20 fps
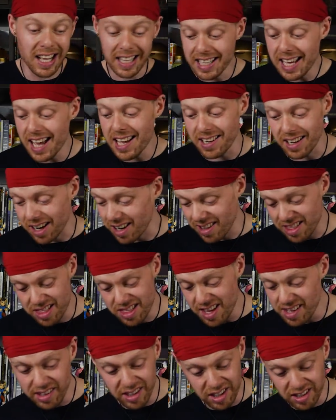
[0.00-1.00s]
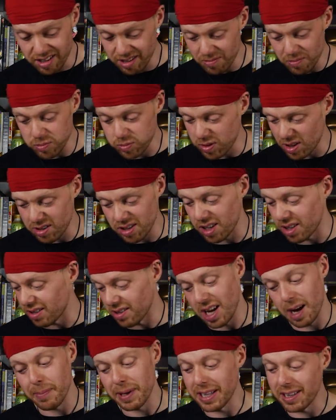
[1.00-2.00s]
Again, I think,
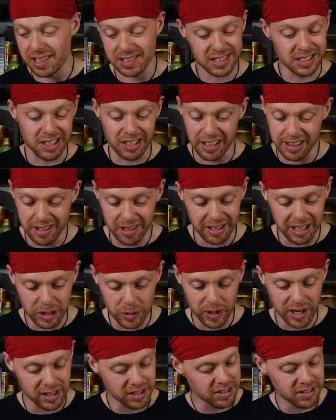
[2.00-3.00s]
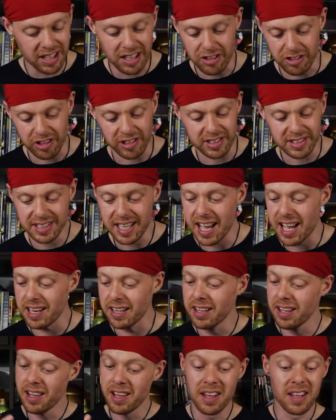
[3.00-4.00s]
I mean, that's nearly 30 quid. Your t-shirt's
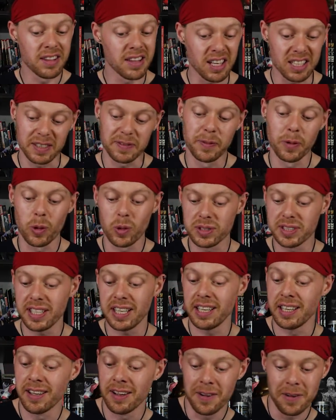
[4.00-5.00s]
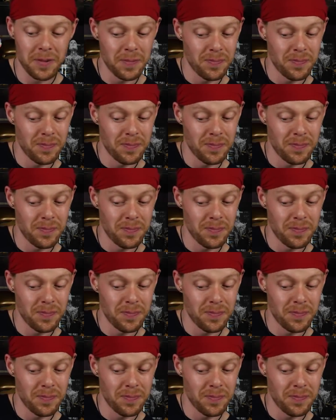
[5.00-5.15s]
10. There's 40.